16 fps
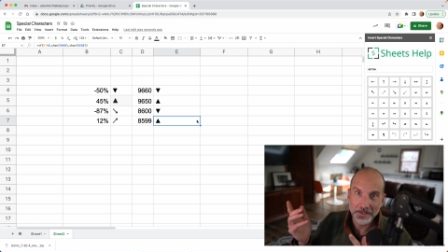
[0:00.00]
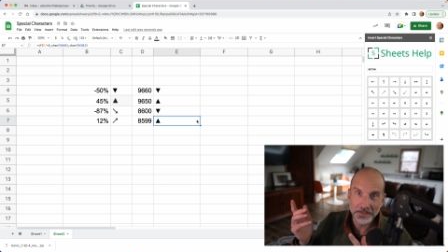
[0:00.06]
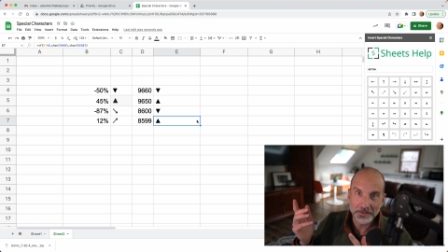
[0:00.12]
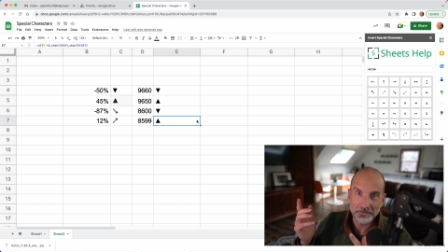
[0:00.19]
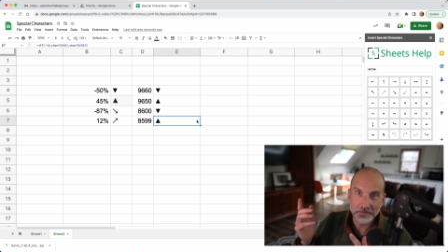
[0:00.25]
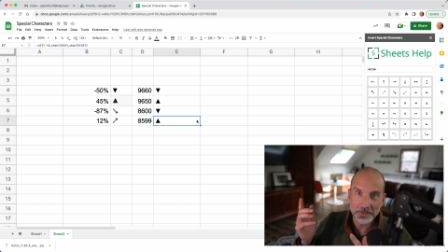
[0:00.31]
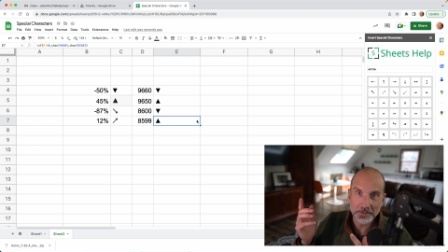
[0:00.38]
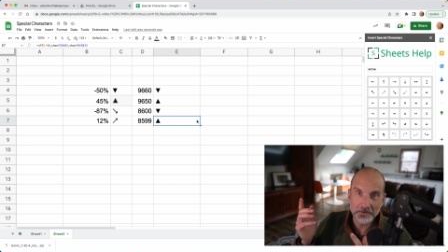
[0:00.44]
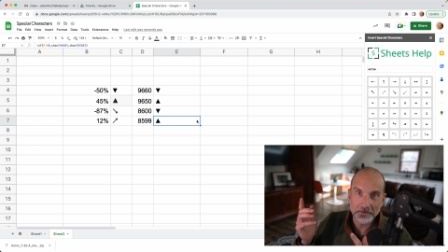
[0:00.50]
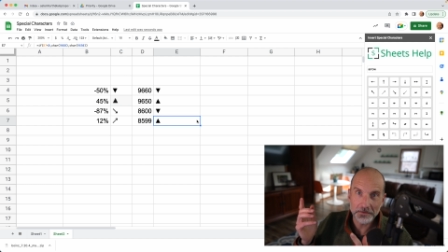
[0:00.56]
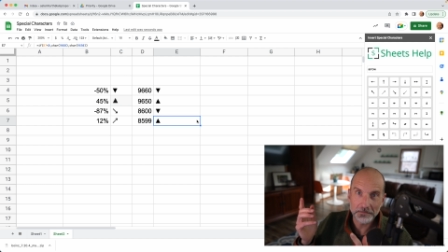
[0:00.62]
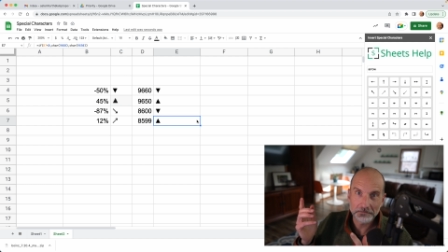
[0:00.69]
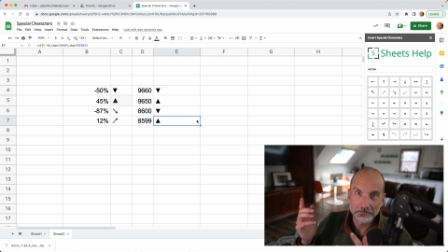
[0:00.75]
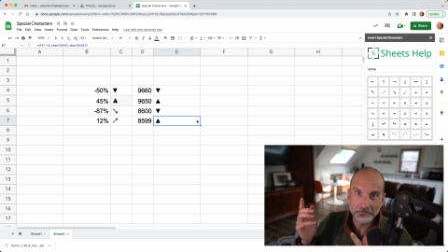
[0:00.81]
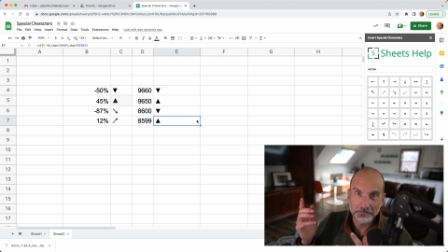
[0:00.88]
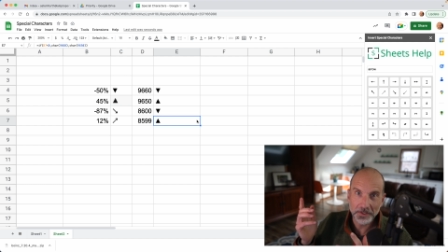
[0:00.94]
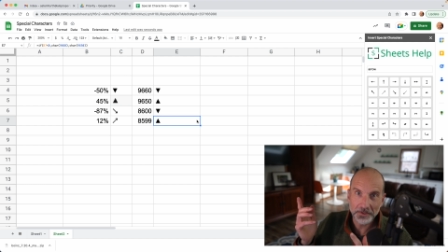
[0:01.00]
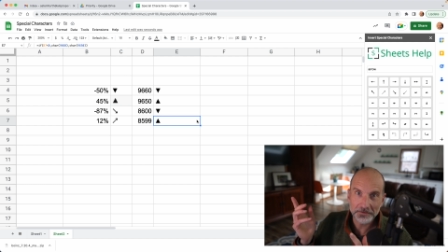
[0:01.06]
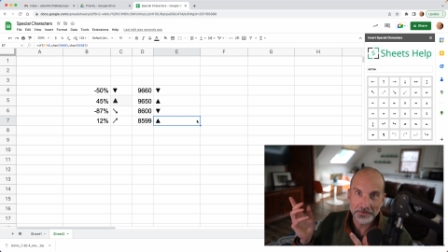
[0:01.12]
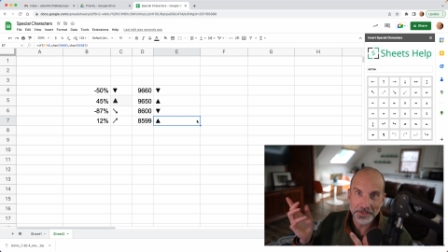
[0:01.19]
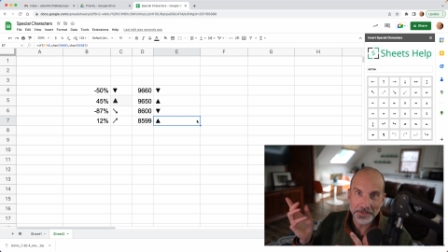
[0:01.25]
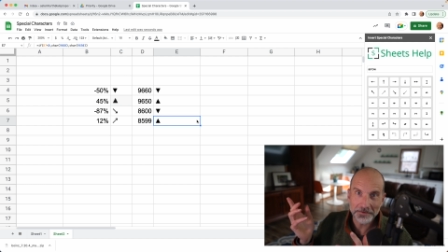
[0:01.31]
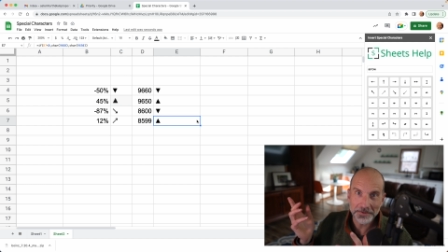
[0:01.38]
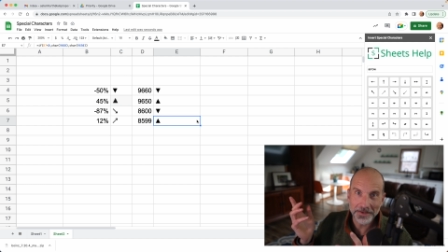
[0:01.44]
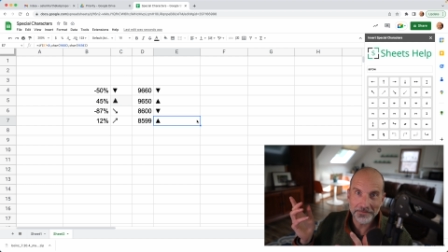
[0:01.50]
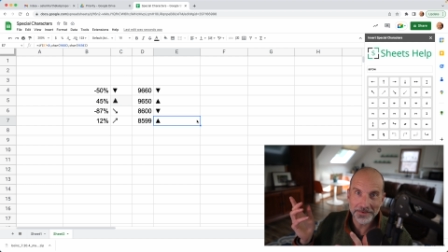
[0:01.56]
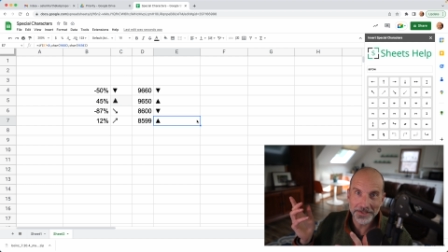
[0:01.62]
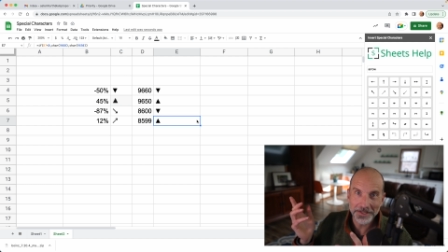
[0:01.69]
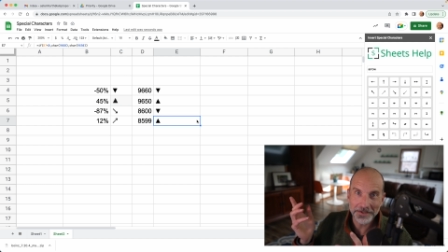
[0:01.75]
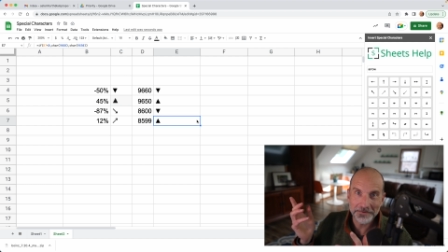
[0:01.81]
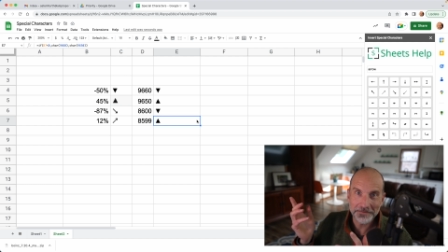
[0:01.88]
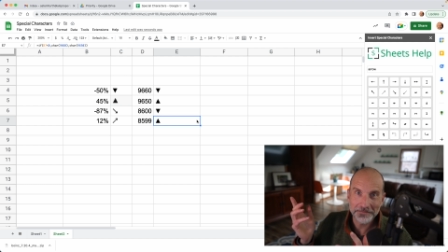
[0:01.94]
It's pretty cool. I'll see you in that
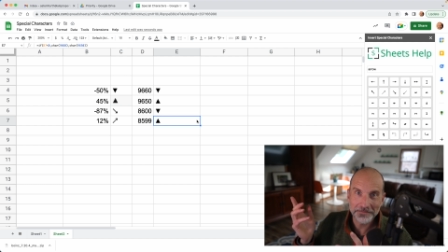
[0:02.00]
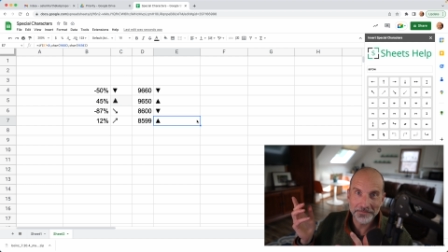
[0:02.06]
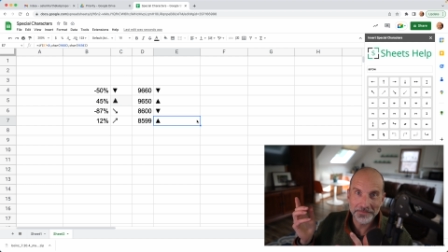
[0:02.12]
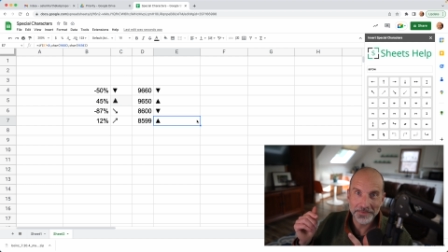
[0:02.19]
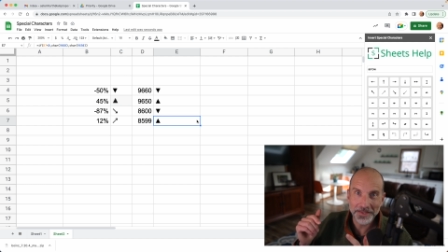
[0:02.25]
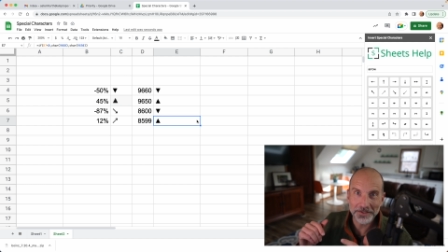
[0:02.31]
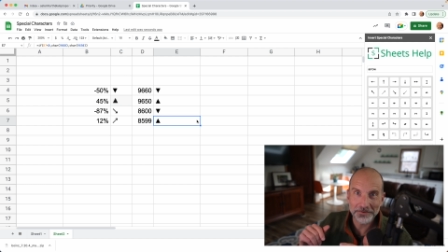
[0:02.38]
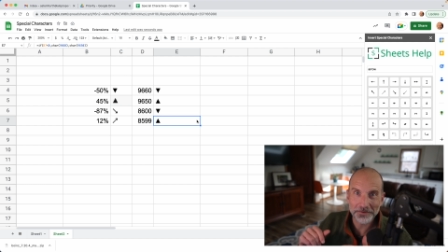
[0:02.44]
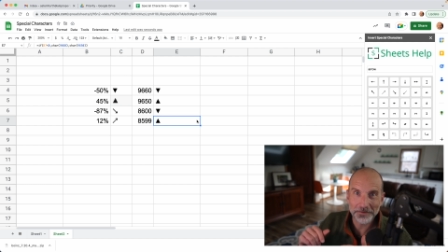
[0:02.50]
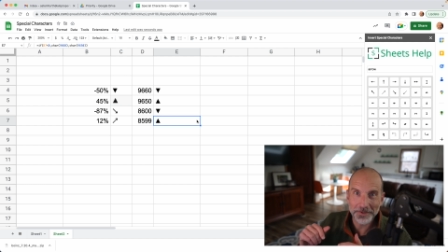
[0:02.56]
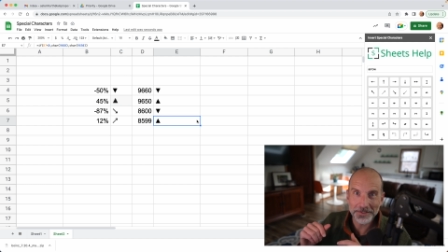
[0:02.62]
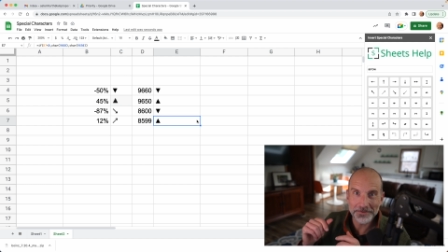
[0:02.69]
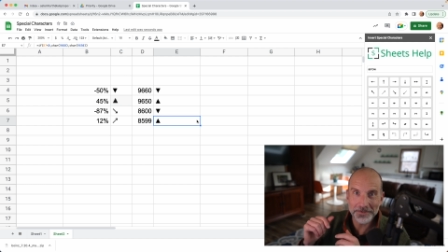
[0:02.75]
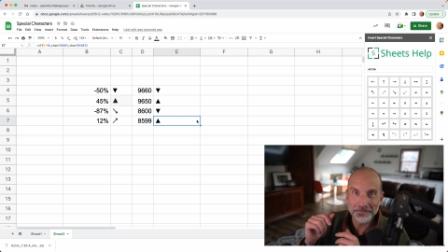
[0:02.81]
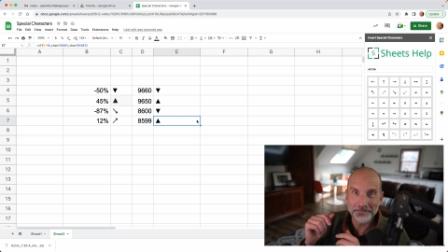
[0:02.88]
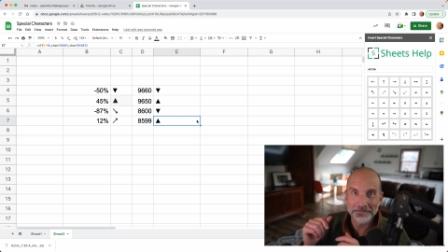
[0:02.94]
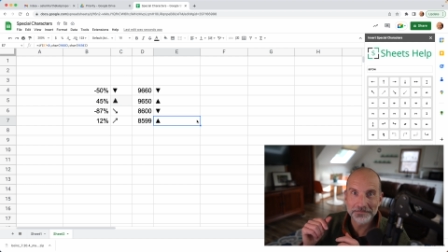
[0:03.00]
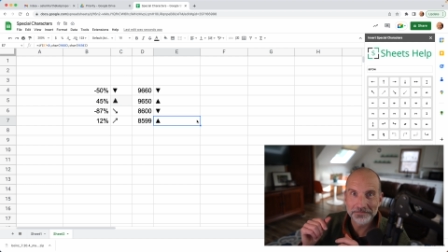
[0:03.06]
video. Thanks for watching.